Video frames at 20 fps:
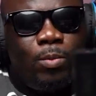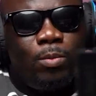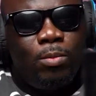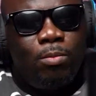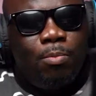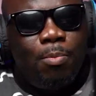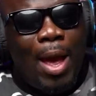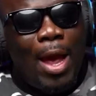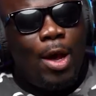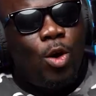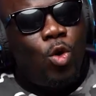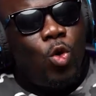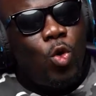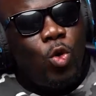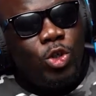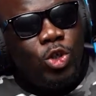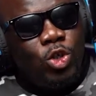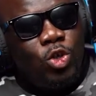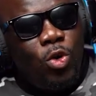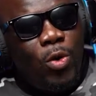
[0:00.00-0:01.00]
by
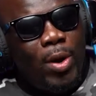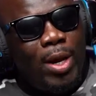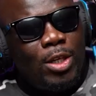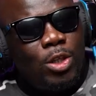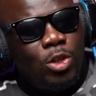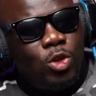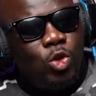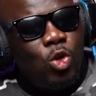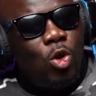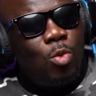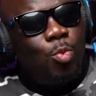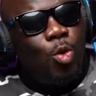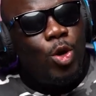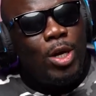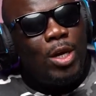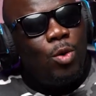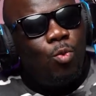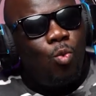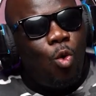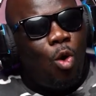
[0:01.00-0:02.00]
God's grace, Stonebwoy
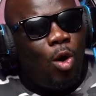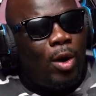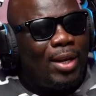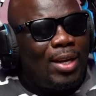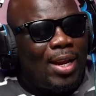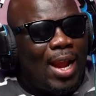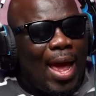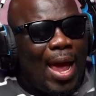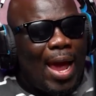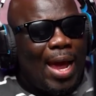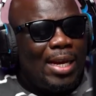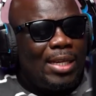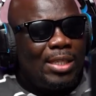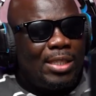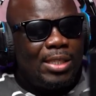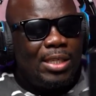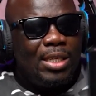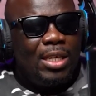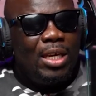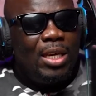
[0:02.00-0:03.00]
they work
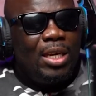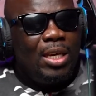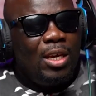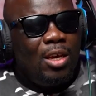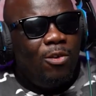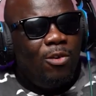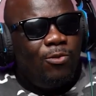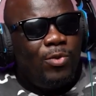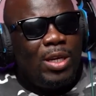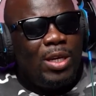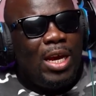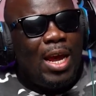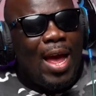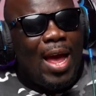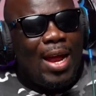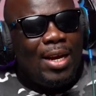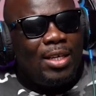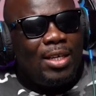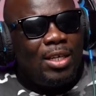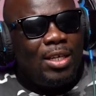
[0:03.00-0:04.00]
nice. If he they
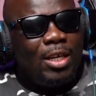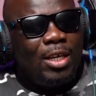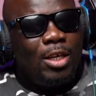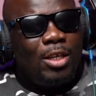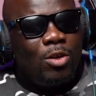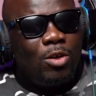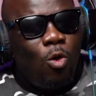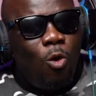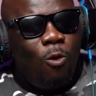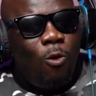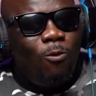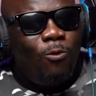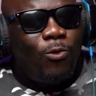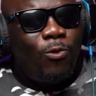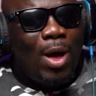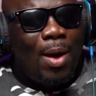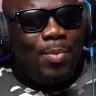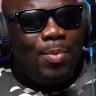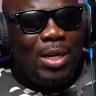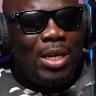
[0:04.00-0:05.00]
handle his own
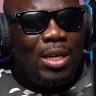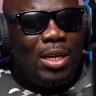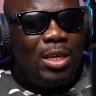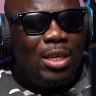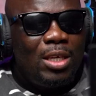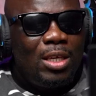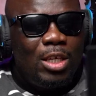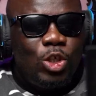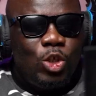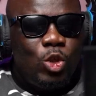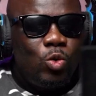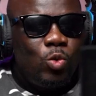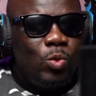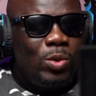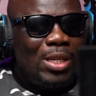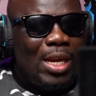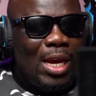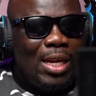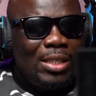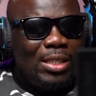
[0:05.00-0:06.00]
family issues,
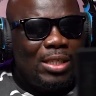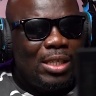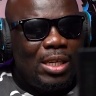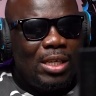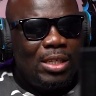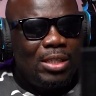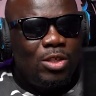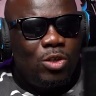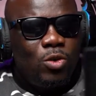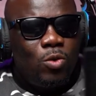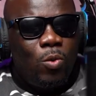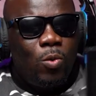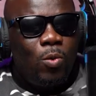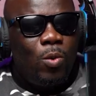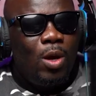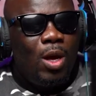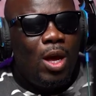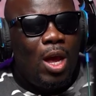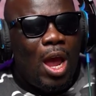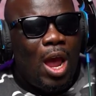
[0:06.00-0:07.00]
then things, you know,
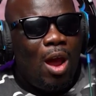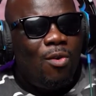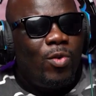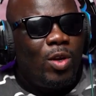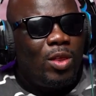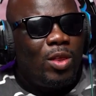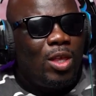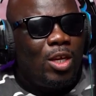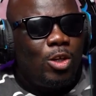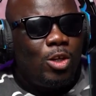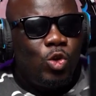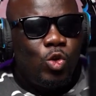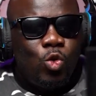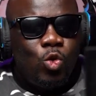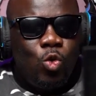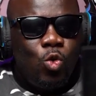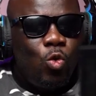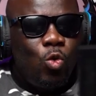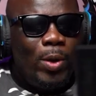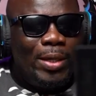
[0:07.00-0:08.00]
everything is
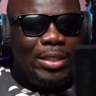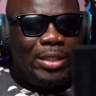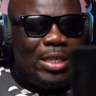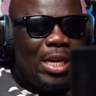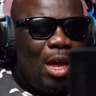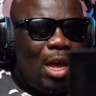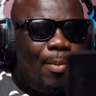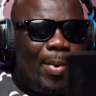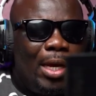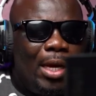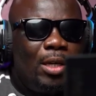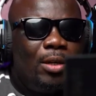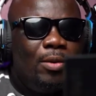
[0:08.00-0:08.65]
cool with chairman.